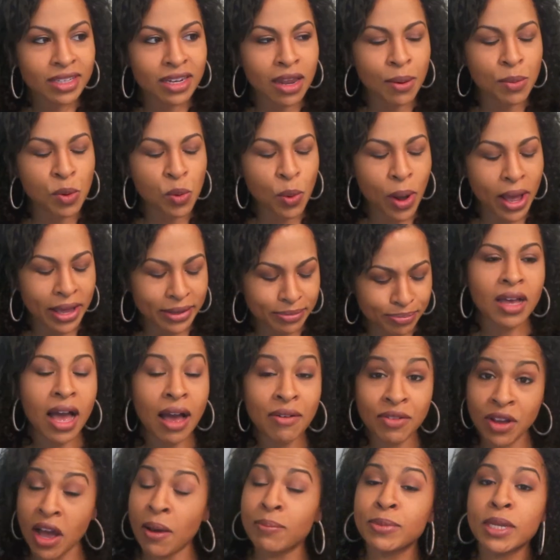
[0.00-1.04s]
Number one,
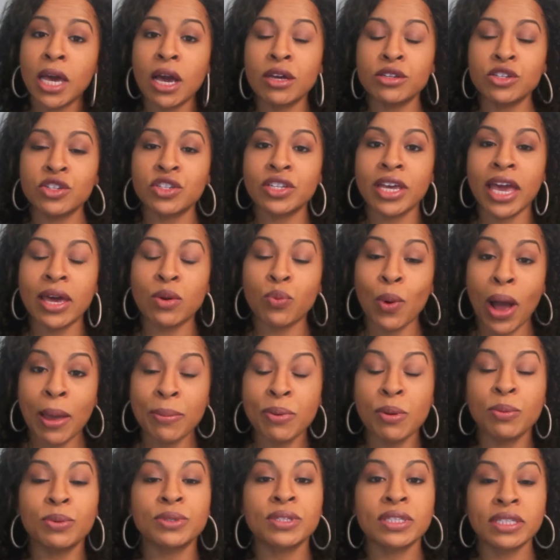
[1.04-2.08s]
I've come to understand why
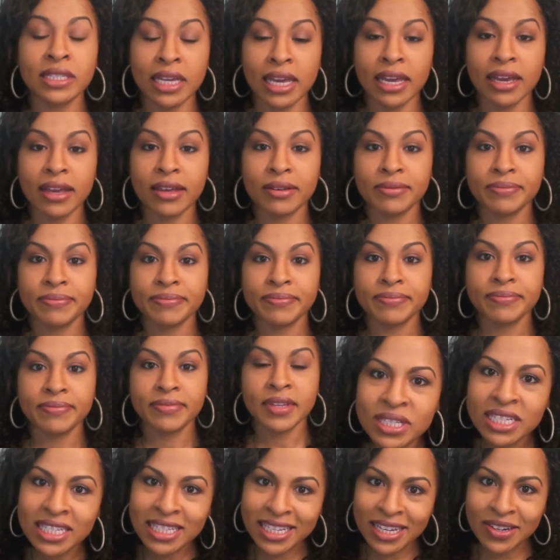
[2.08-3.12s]
people stink.
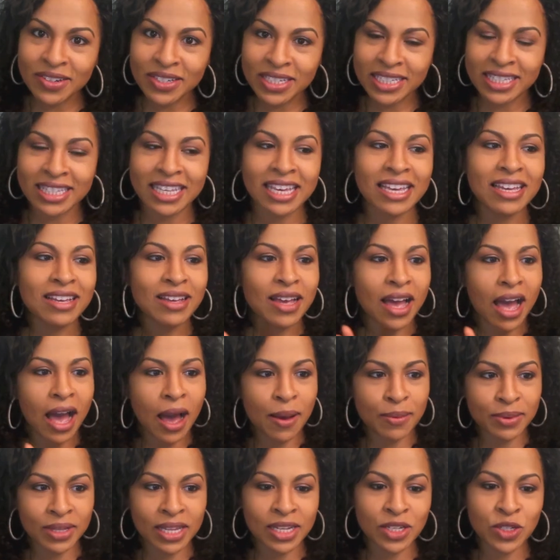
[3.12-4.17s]
Seriously,
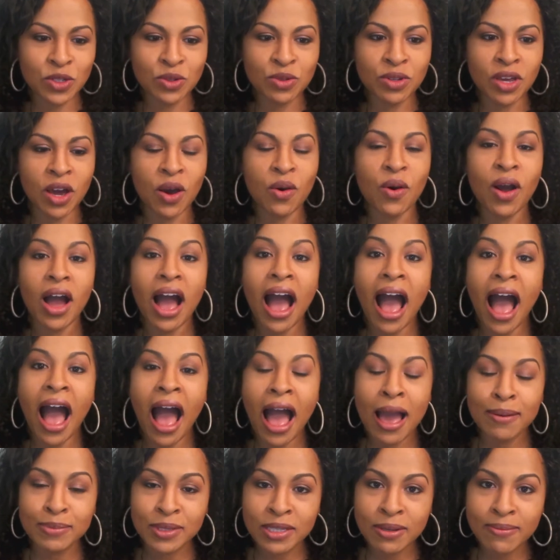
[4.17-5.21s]
I'm gonna let you know,
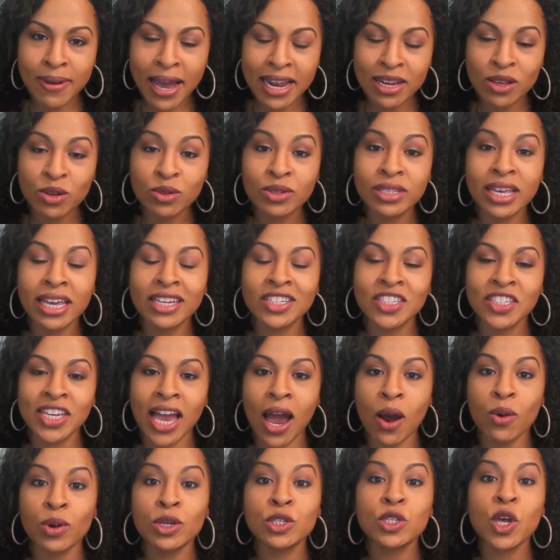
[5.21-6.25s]
I'm somebody who takes
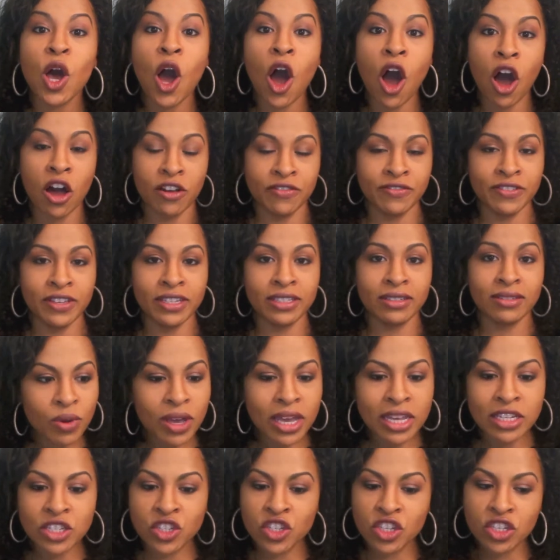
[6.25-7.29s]
showers often.
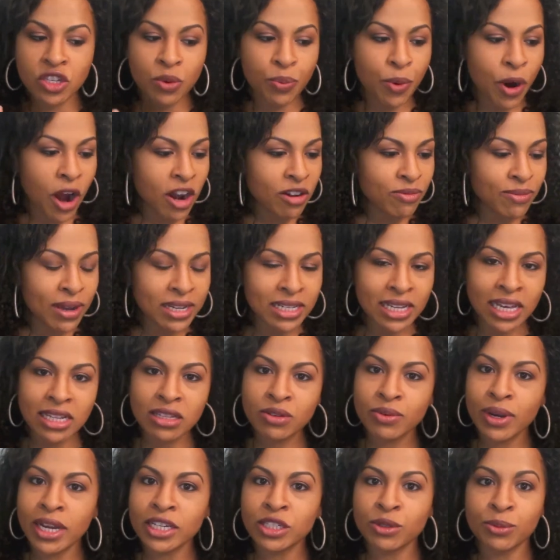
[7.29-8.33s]
It's just a part of my
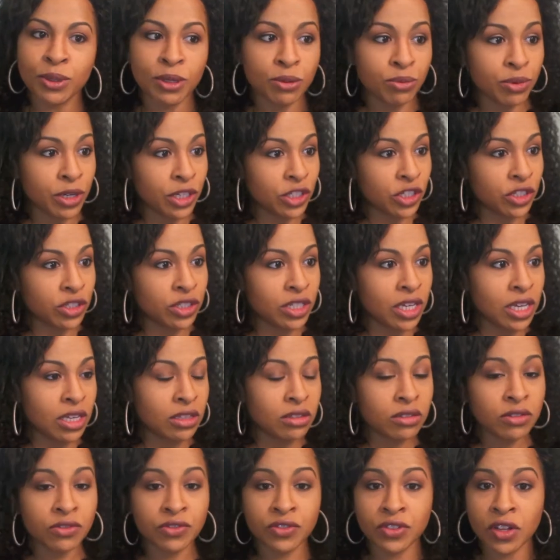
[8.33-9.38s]
daily regimen. Brush your
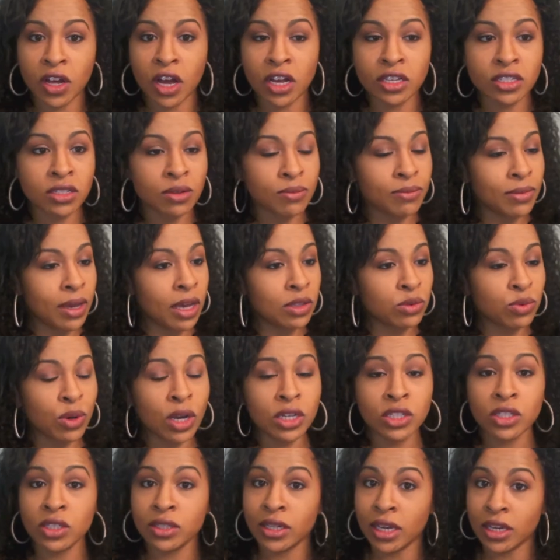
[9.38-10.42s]
teeth, floss,
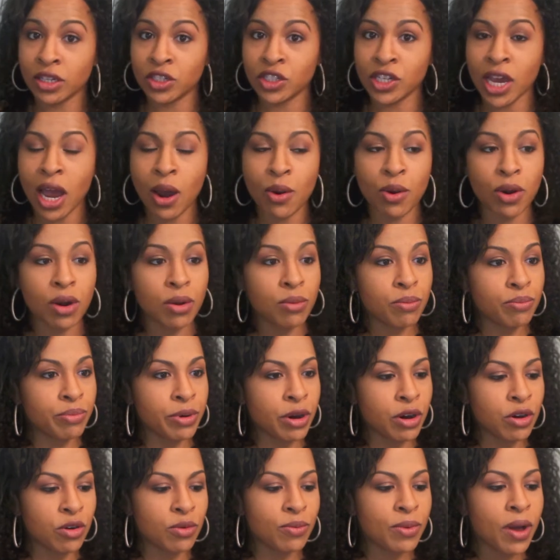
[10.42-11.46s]
mouthwash, take a shower.
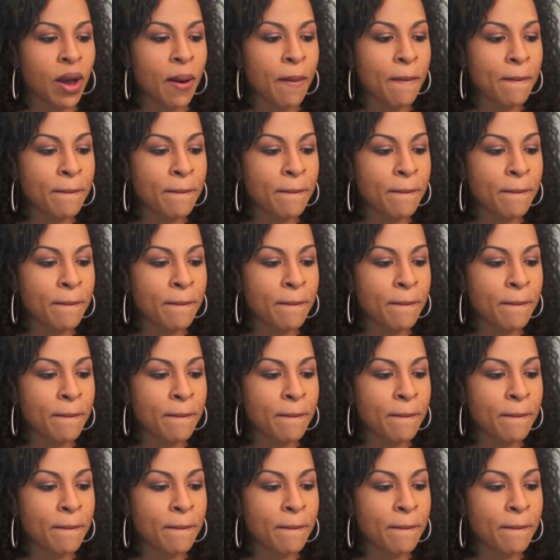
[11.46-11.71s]
Boom.